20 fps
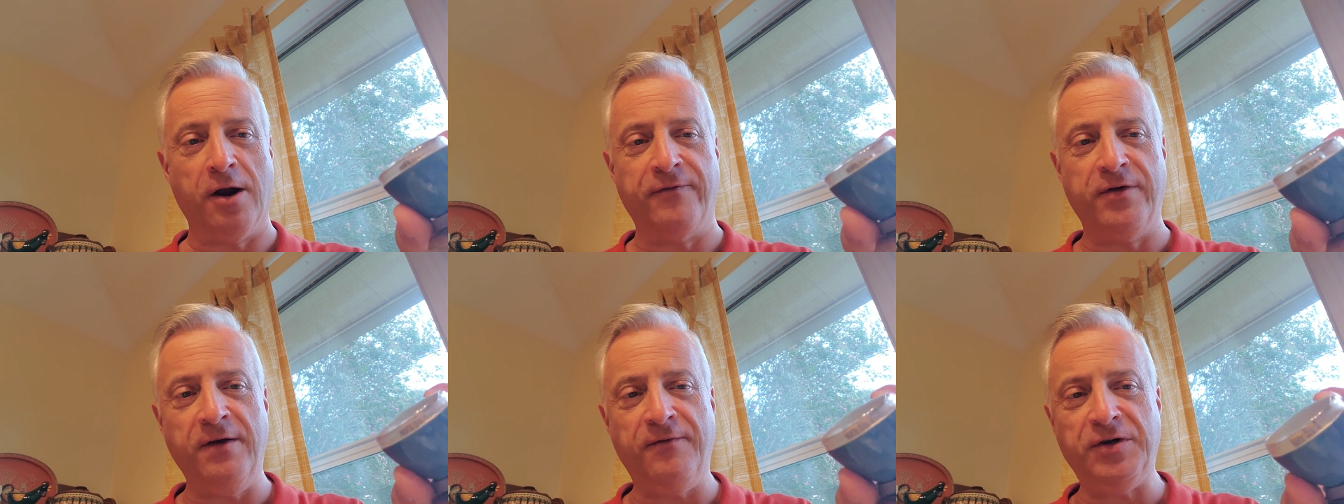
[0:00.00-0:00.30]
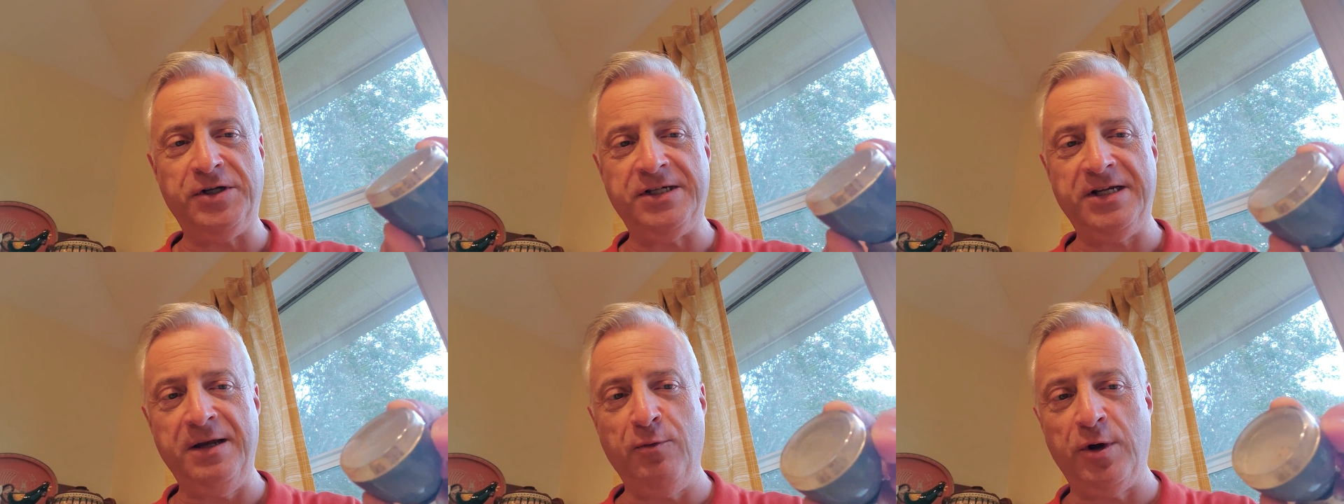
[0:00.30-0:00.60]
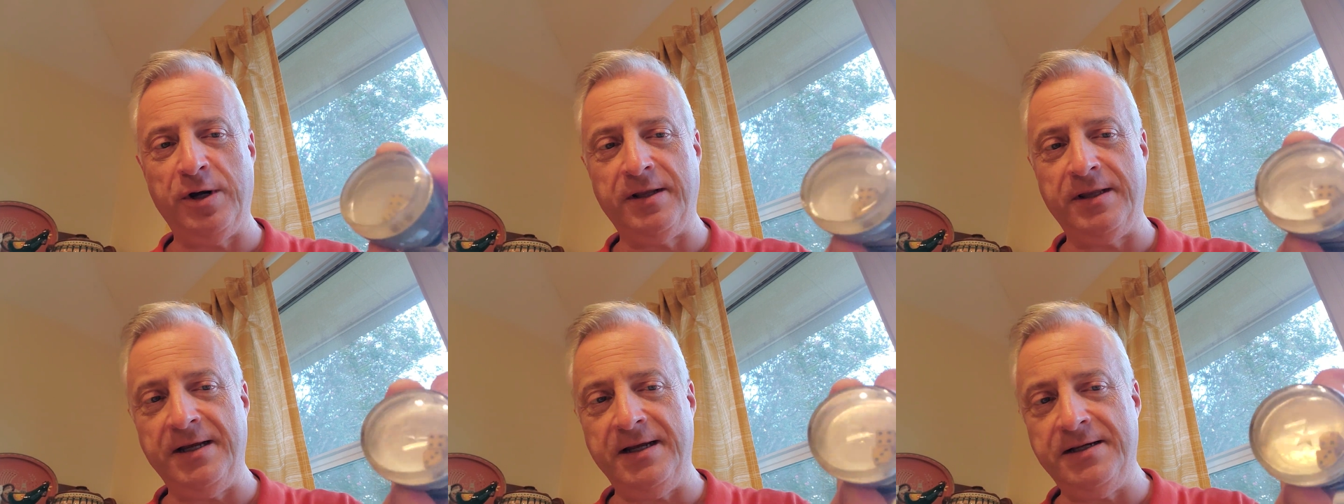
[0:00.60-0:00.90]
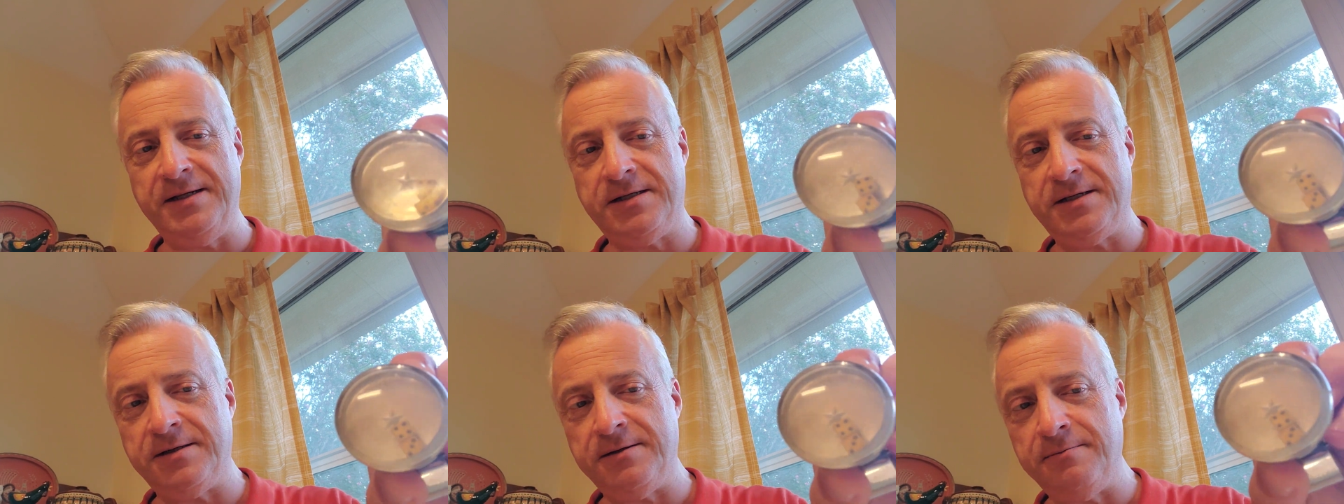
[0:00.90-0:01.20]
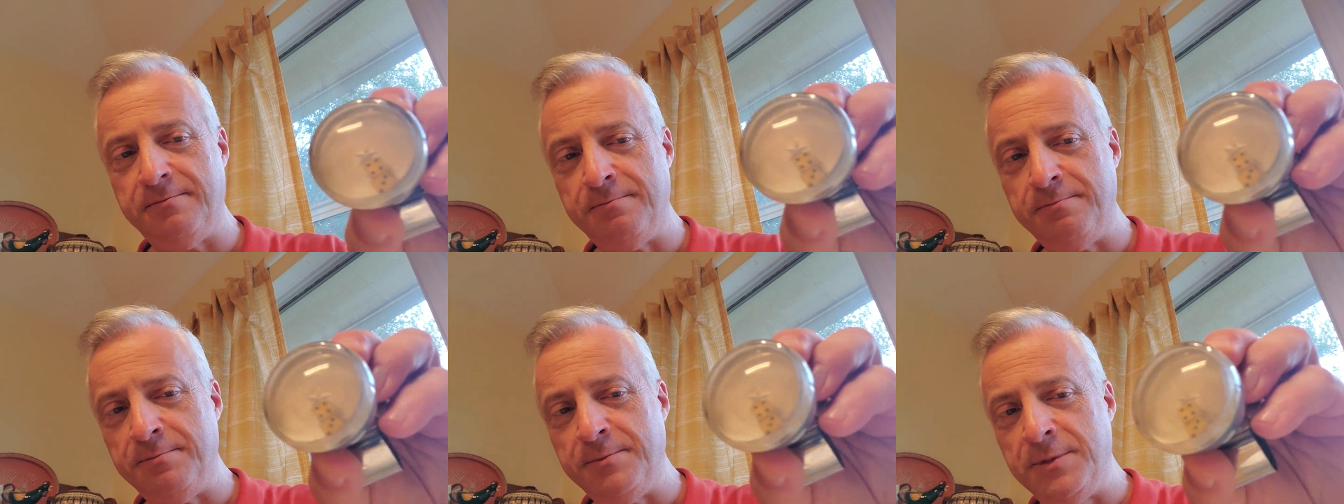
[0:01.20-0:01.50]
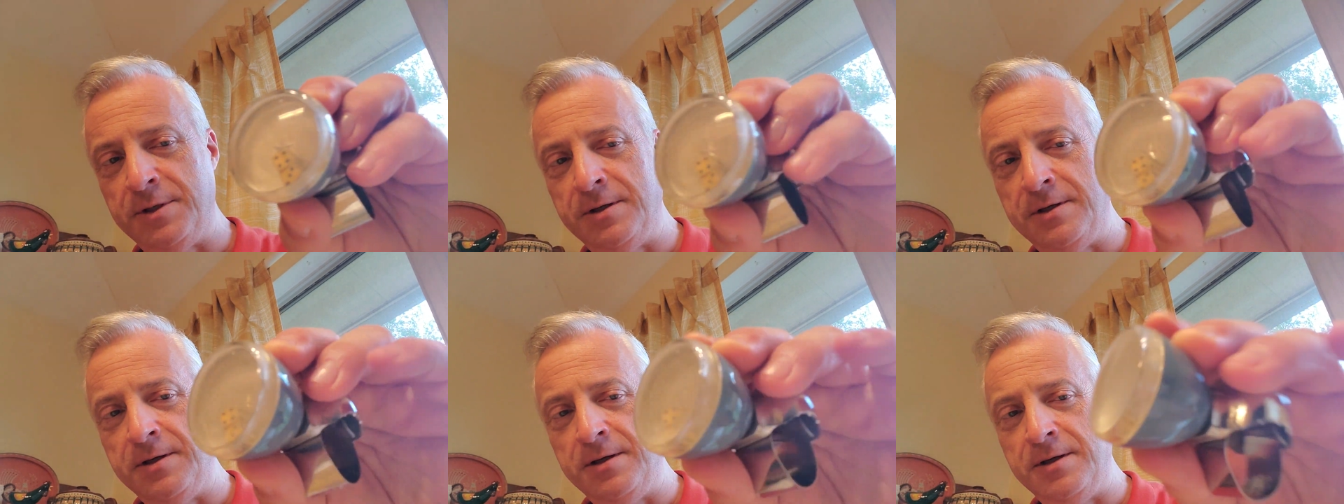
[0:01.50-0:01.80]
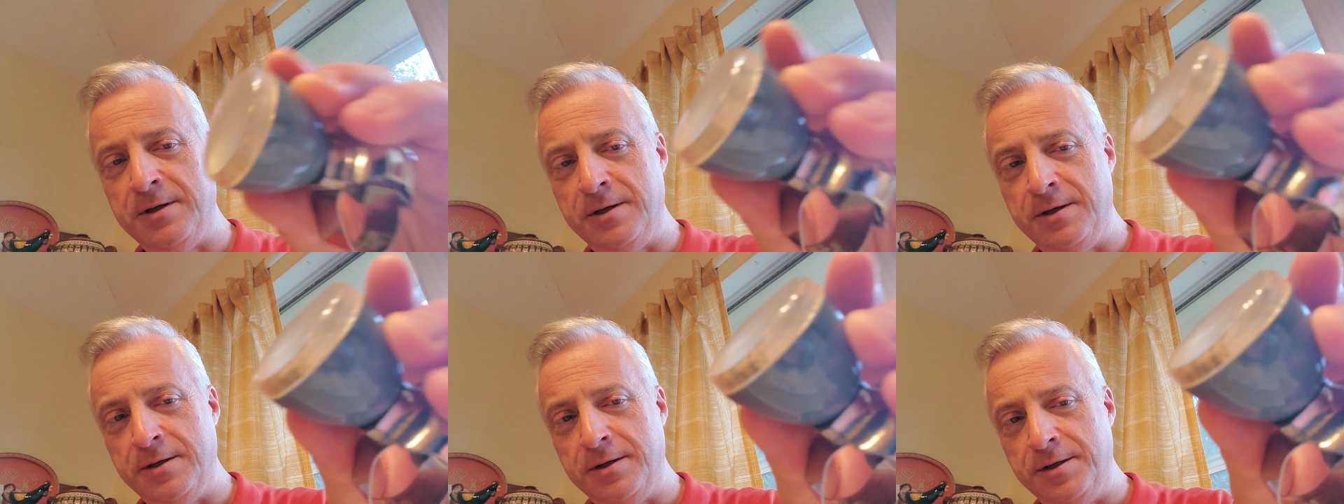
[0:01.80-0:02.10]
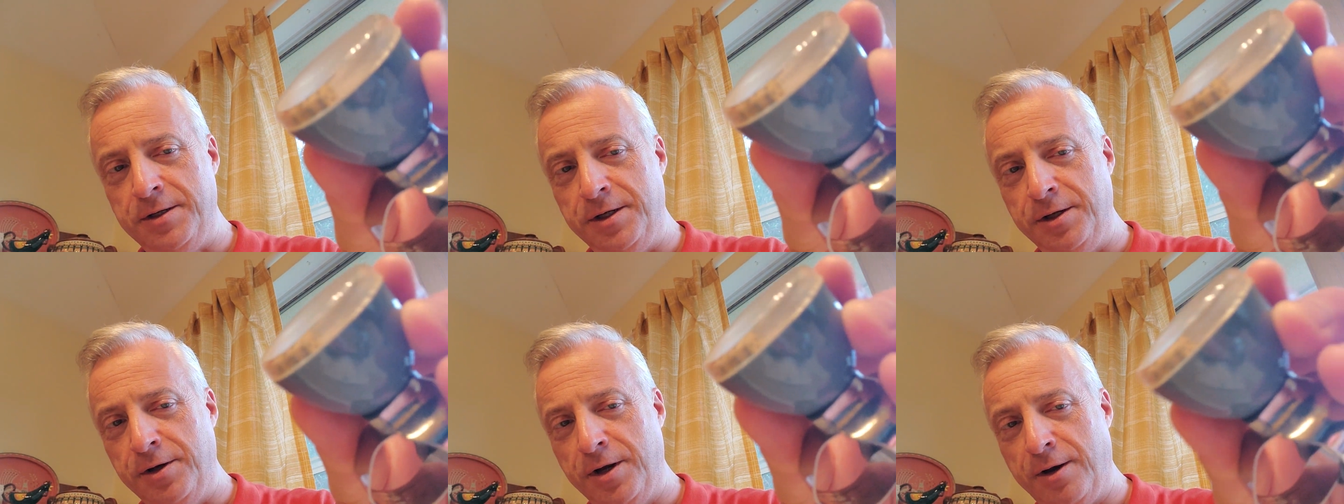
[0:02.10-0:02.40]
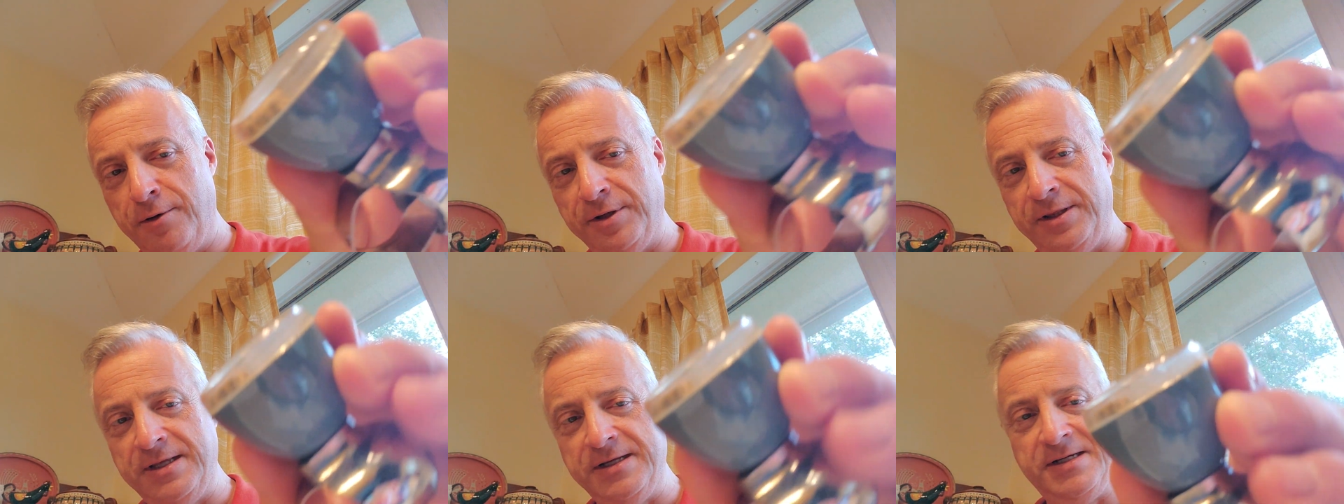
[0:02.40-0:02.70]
Have you ever seen one of these? Do you know what